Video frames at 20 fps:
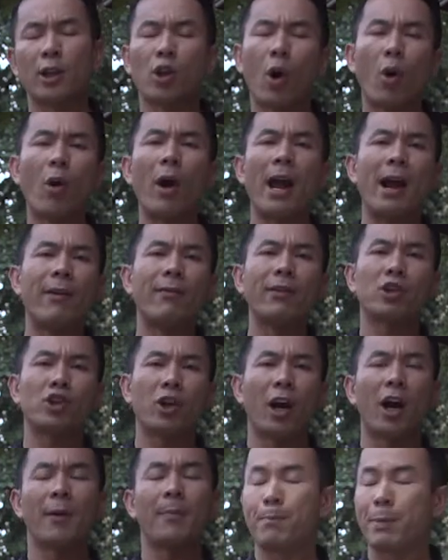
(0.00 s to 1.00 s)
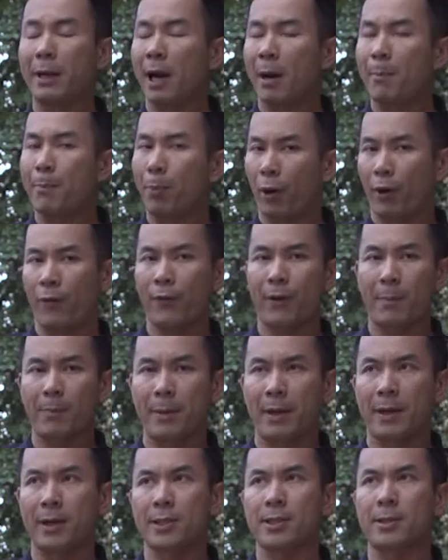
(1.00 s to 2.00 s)
Don't ever try to become perfect,
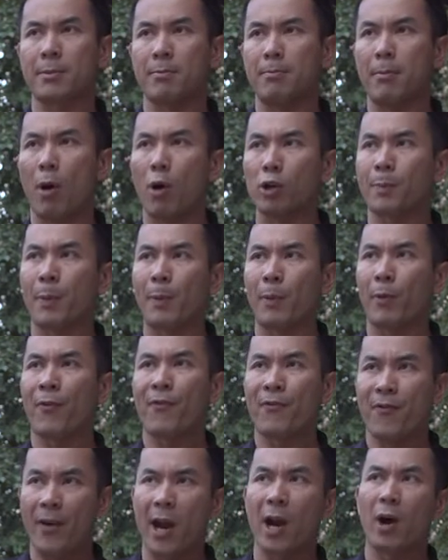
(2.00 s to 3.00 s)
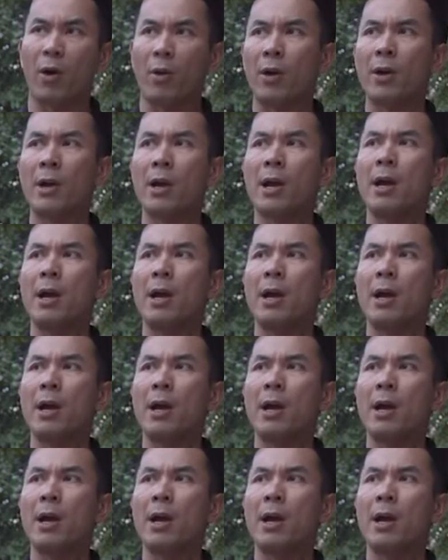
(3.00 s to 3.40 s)
because most people fail